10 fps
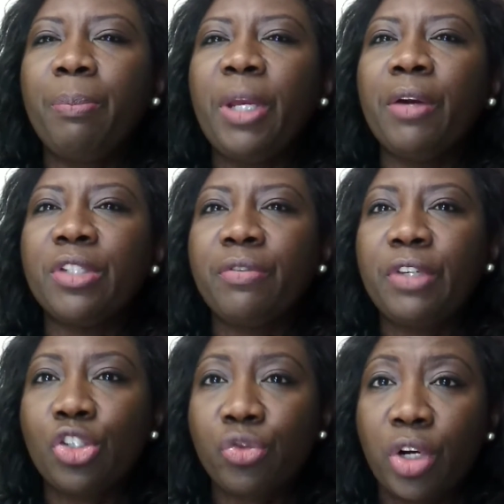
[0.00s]
periods of
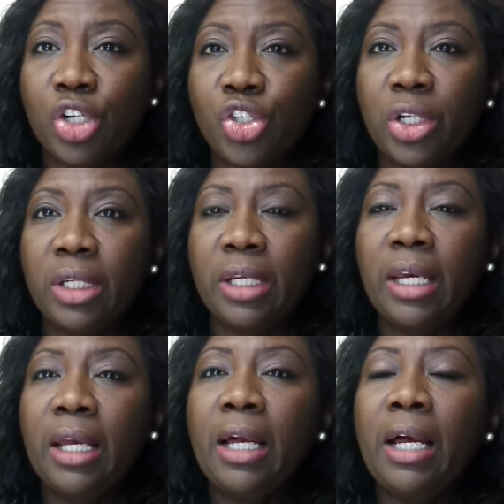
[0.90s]
instruction.
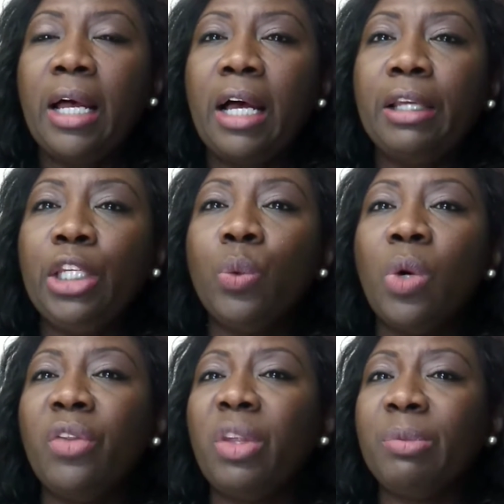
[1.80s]
You
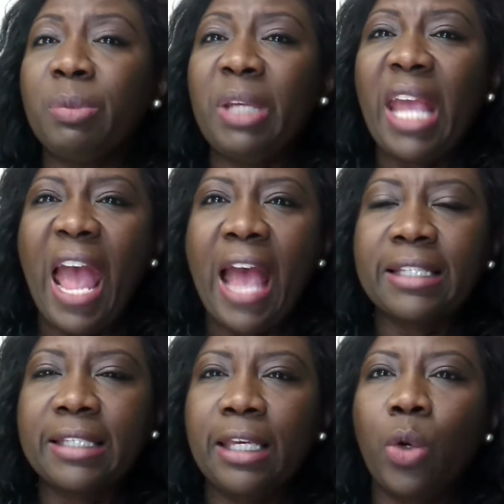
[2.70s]
want them to be
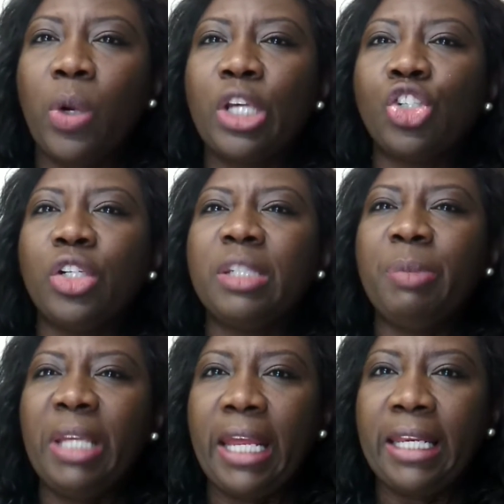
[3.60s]
asking questions,
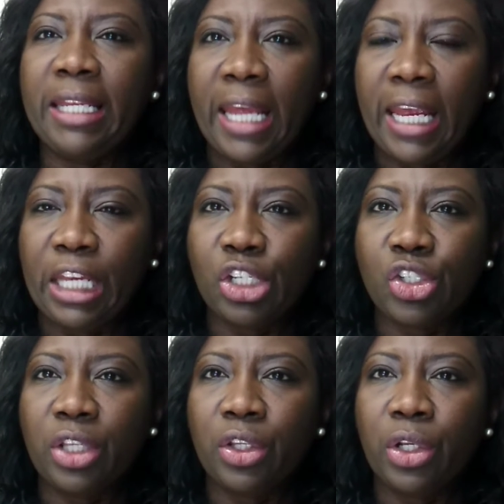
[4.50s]
be engaged
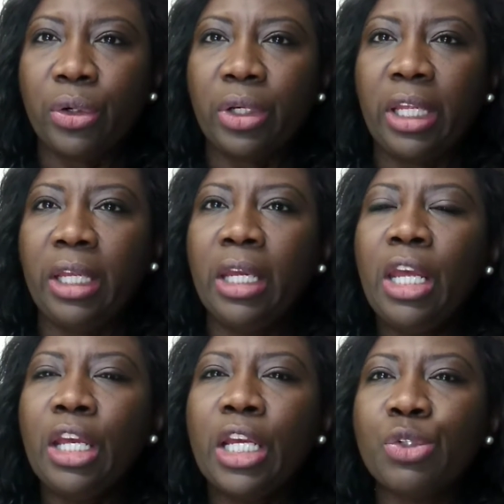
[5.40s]
in the learning,
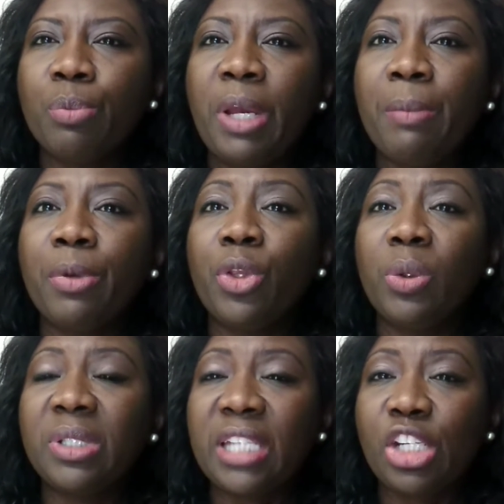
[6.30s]
because remember,
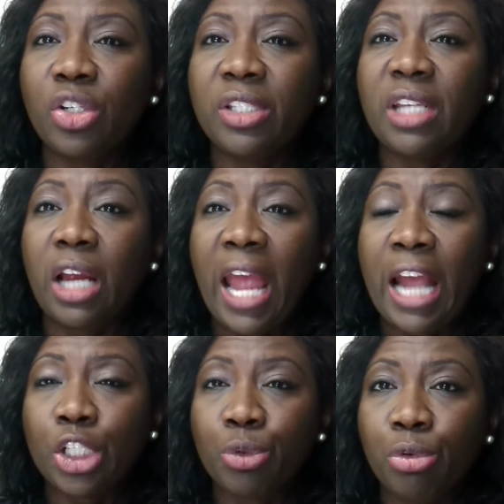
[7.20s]
those sessions are
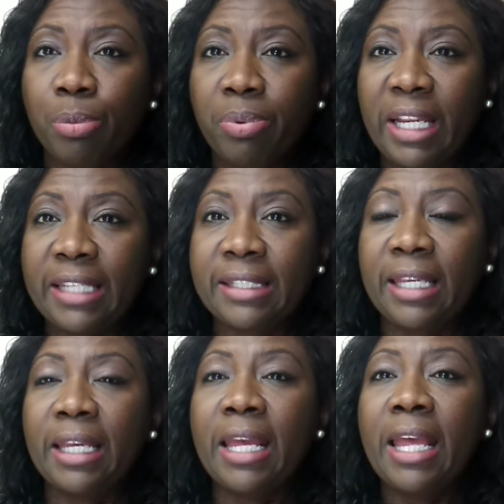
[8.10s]
actually
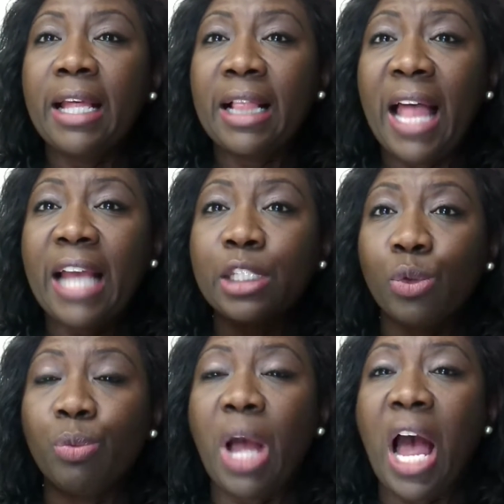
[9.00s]
replacing
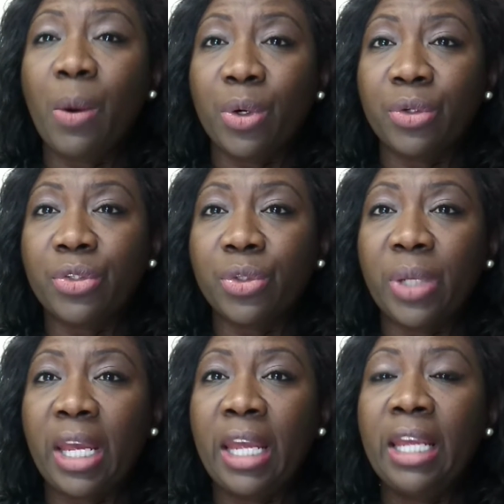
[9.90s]
classroom hours,
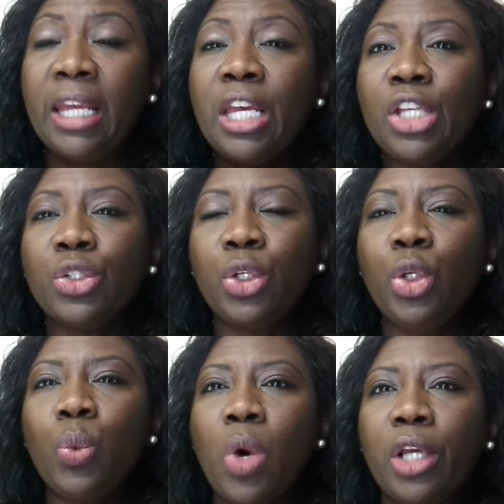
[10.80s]
okay? So
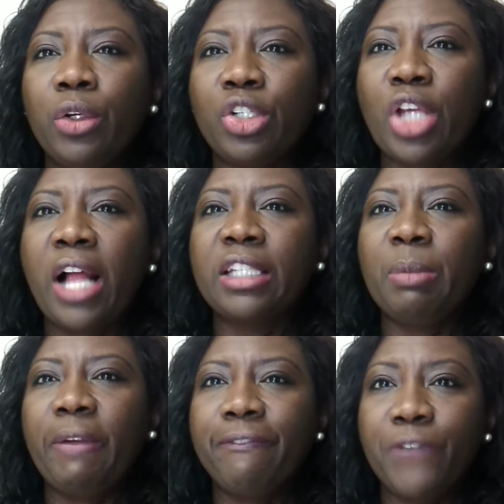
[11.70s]
you want your child to
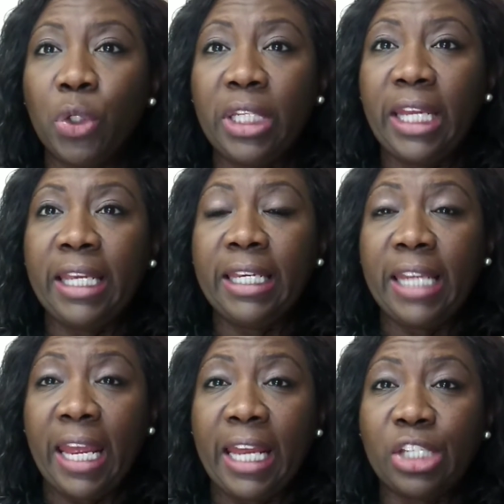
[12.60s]
be fully
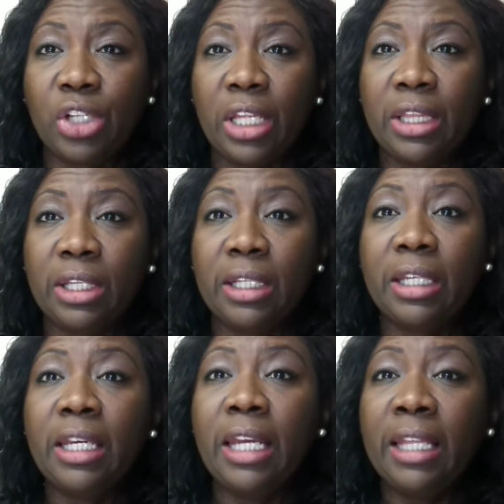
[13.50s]
engaged in
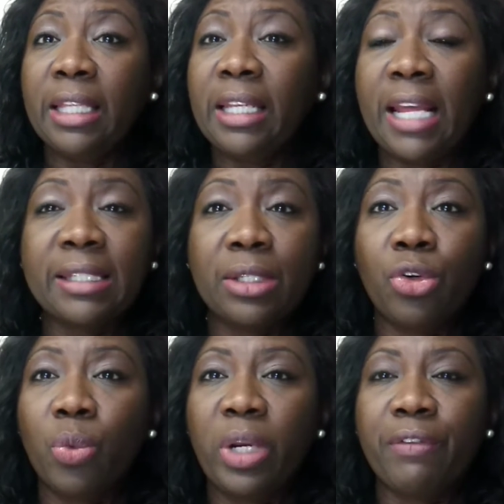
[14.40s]
the lesson
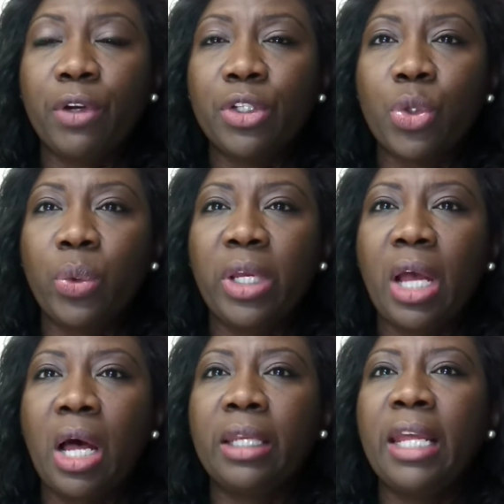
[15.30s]
or whatever is going
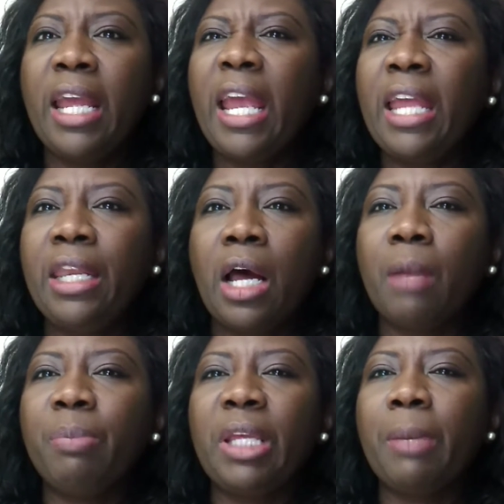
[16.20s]
on and
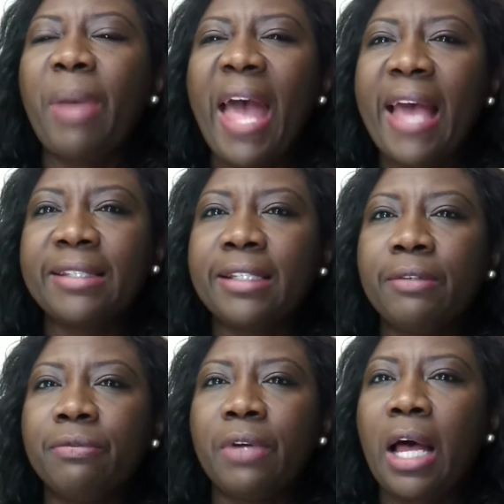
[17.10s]
not be a
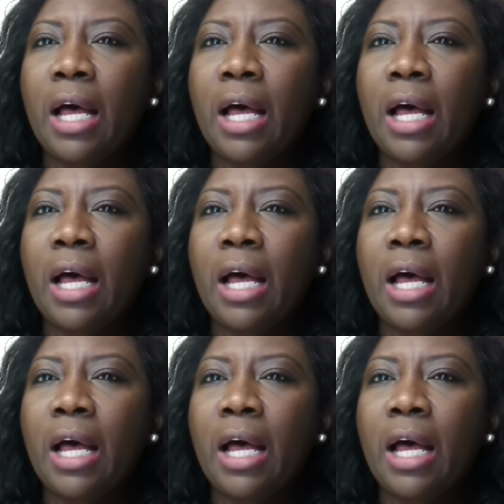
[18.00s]
passive